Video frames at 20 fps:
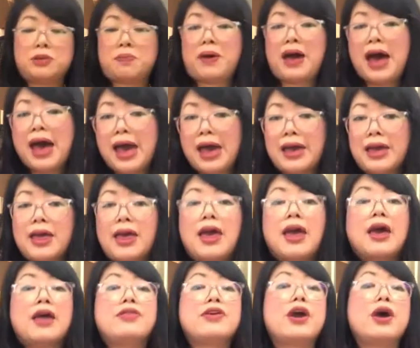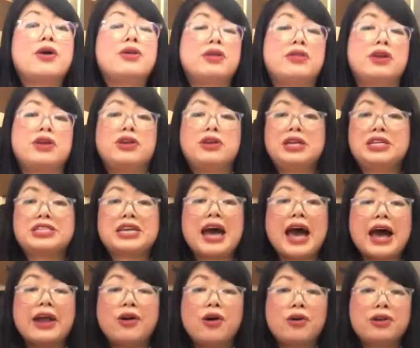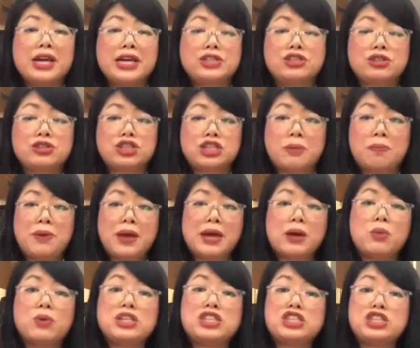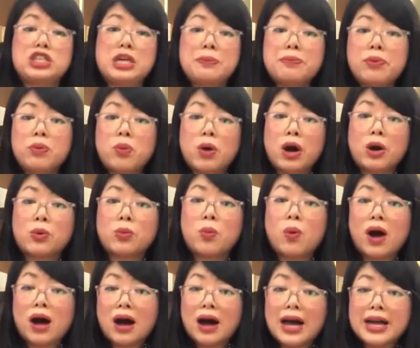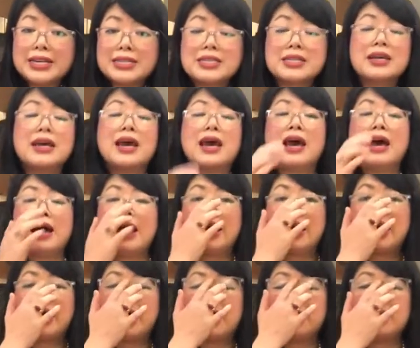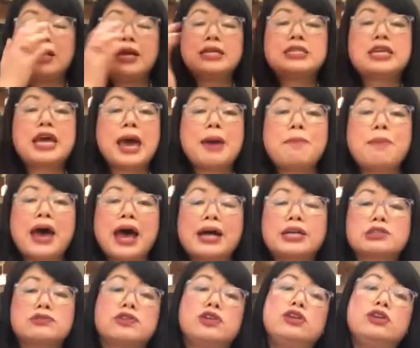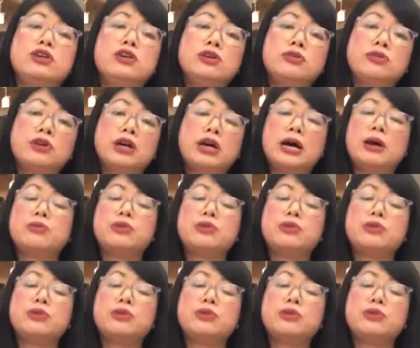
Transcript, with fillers: you pay. The only thing you need to add on is your shipping. We ship worldwide uh, £10 for Euro, uh,